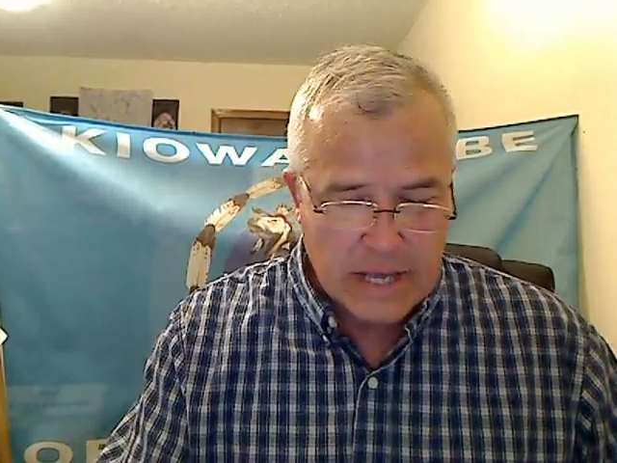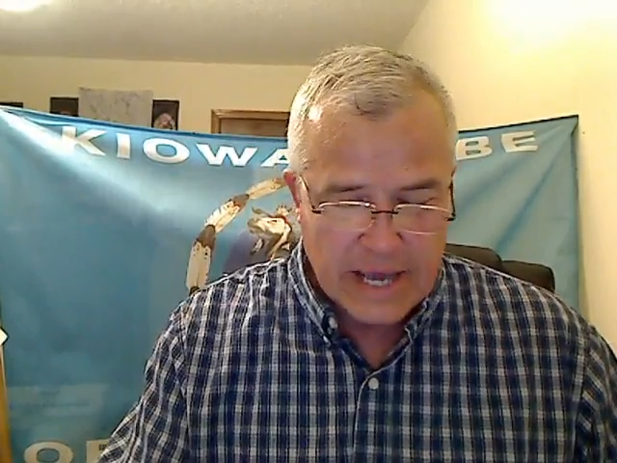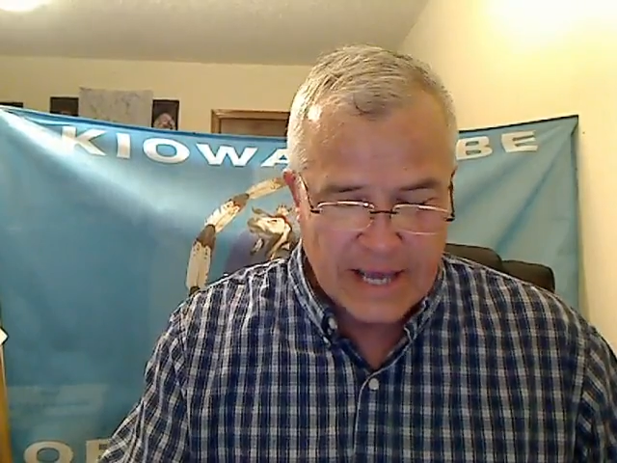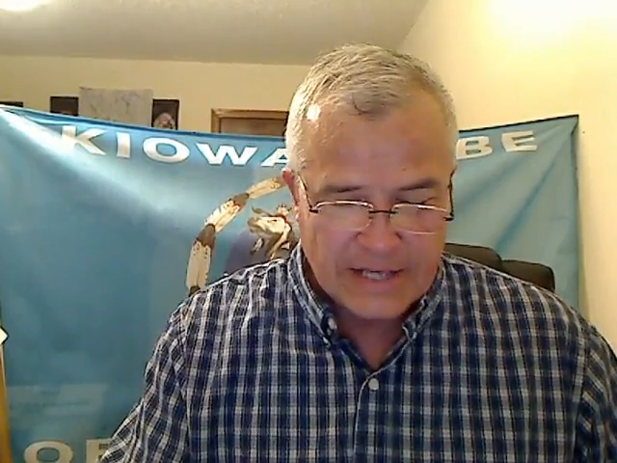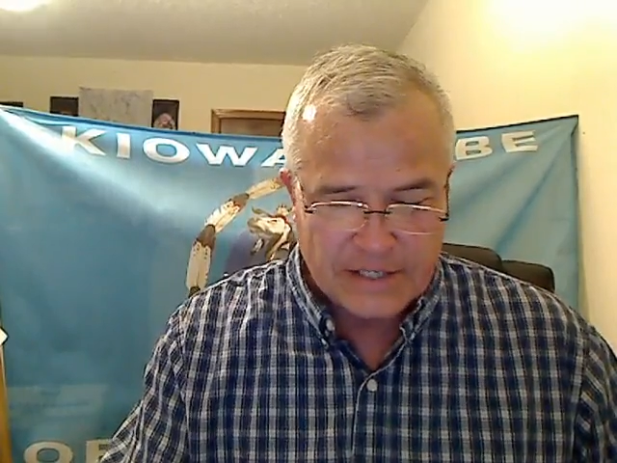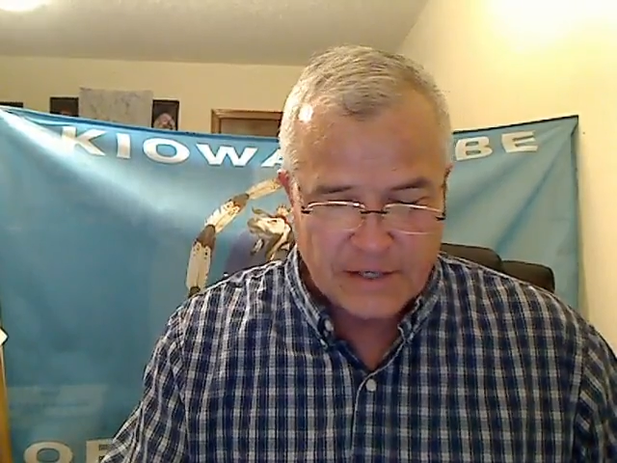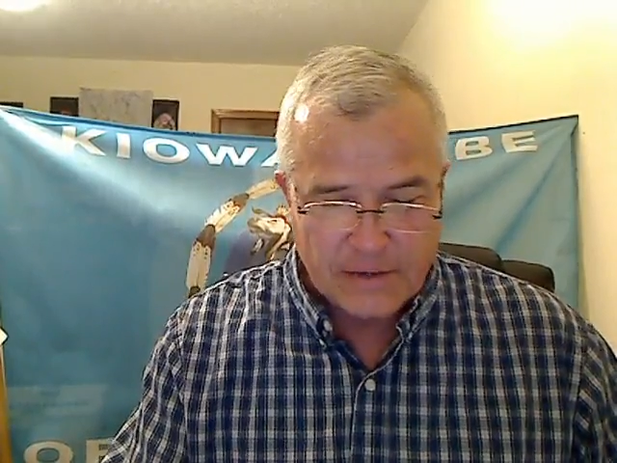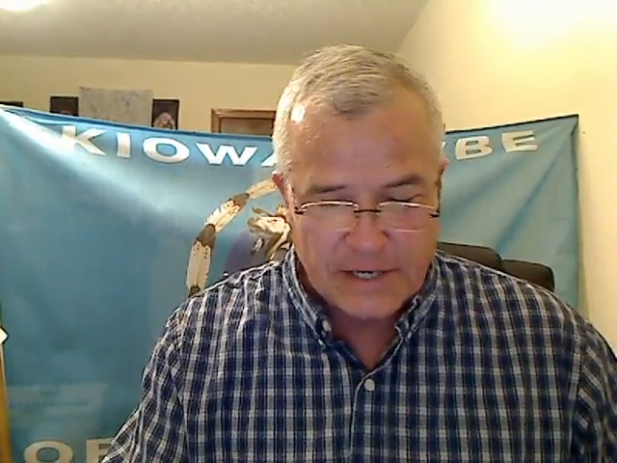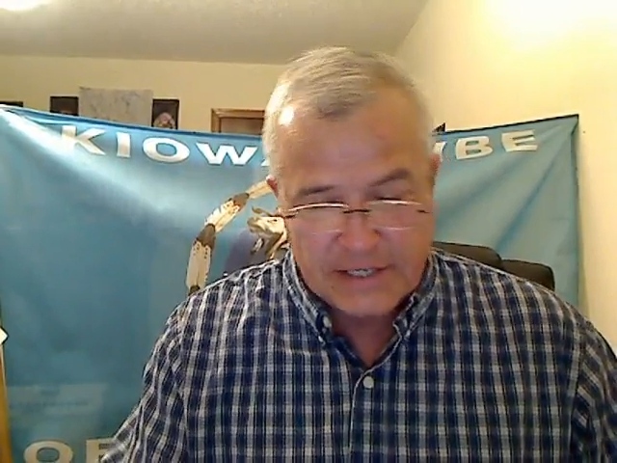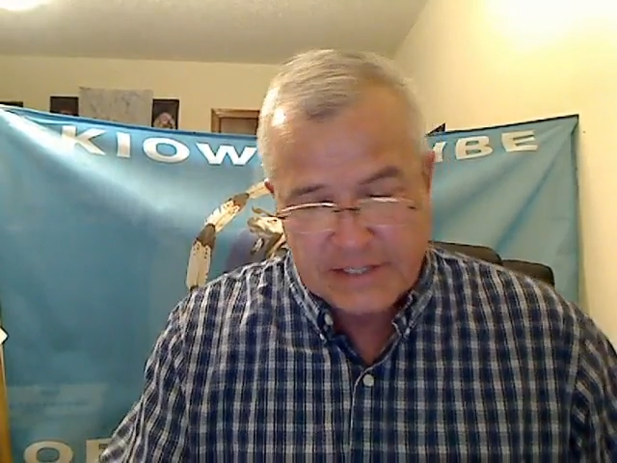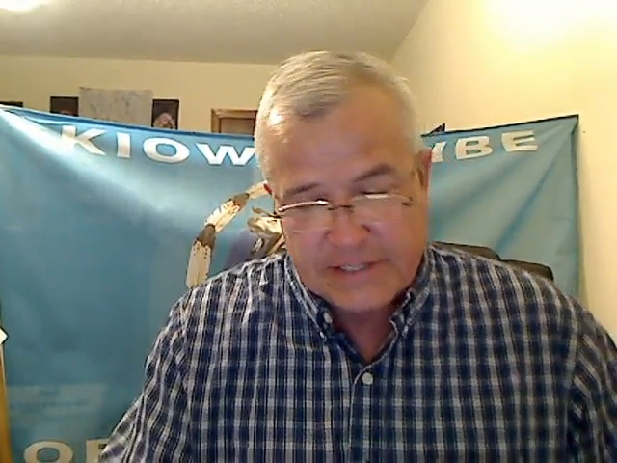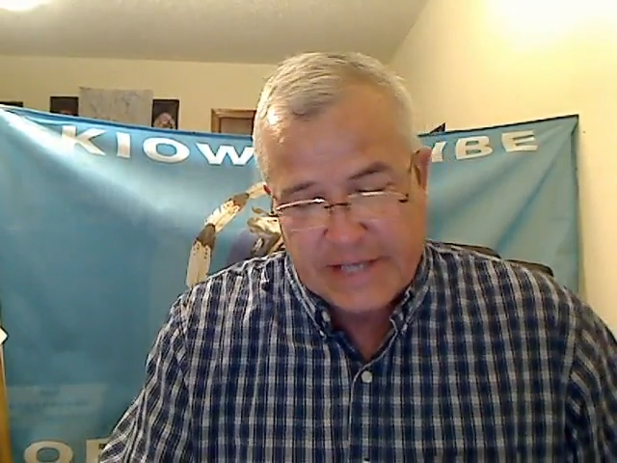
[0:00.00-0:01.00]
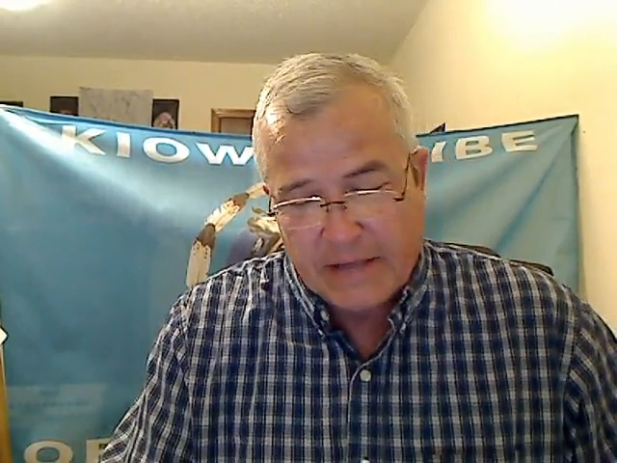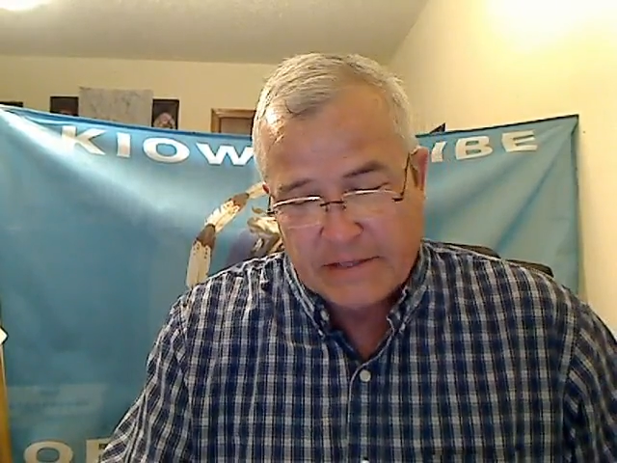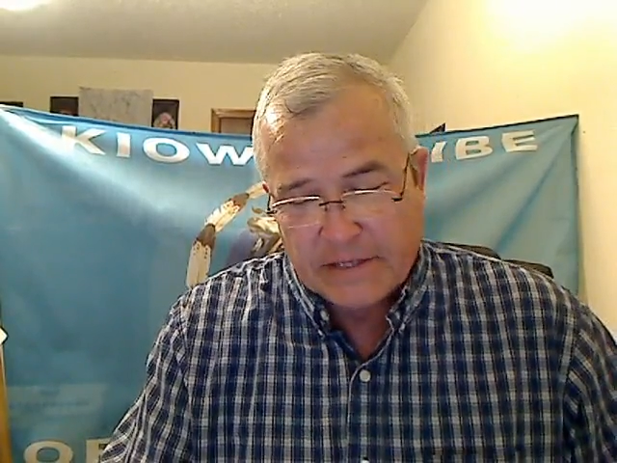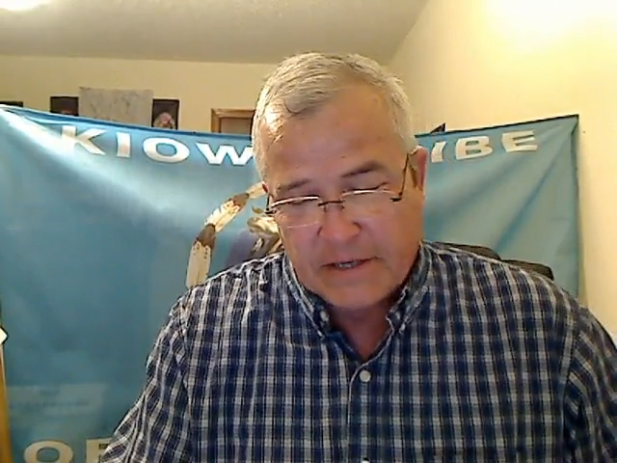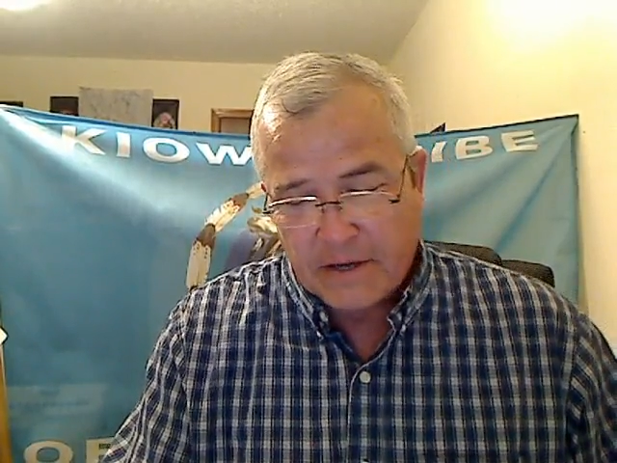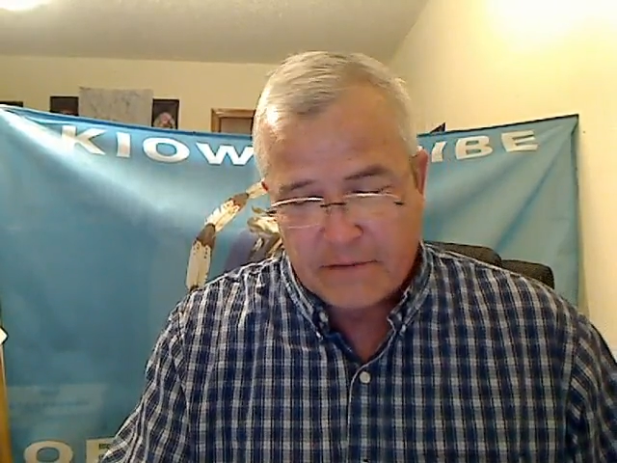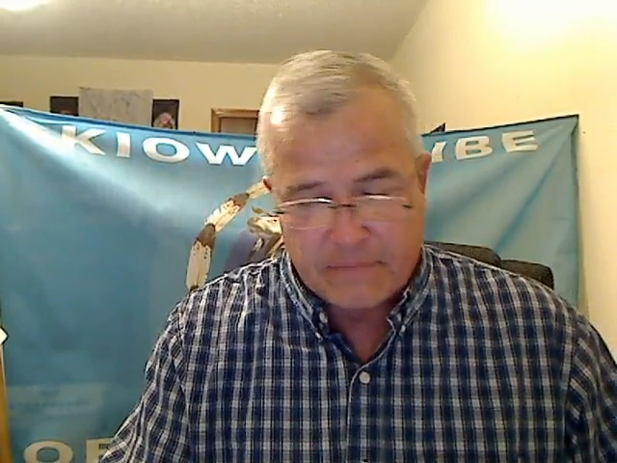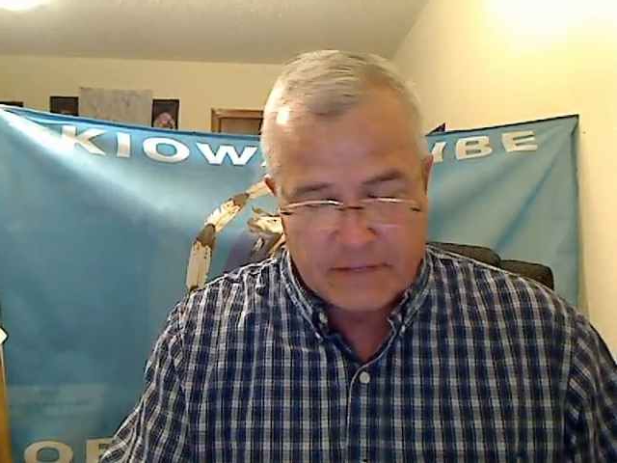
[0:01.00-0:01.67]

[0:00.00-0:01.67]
And so it just sounds good.